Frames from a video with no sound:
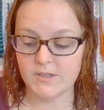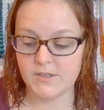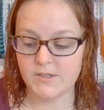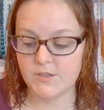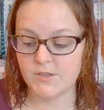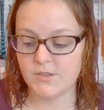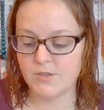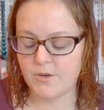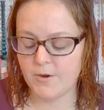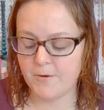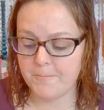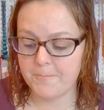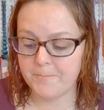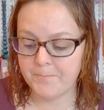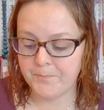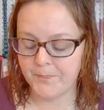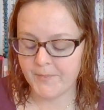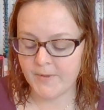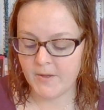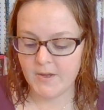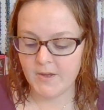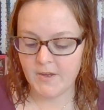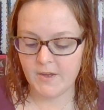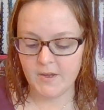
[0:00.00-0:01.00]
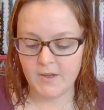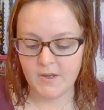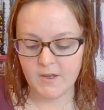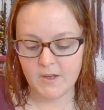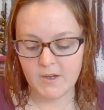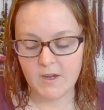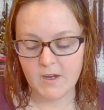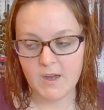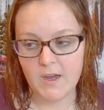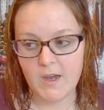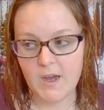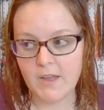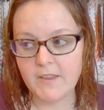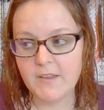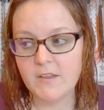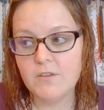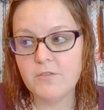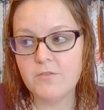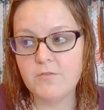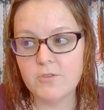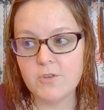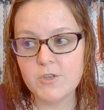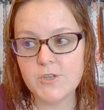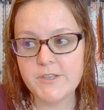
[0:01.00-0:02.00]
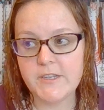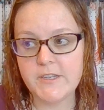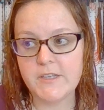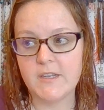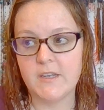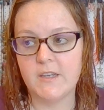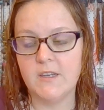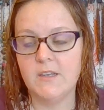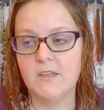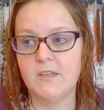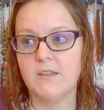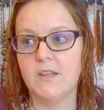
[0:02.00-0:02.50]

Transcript: So I think the first thing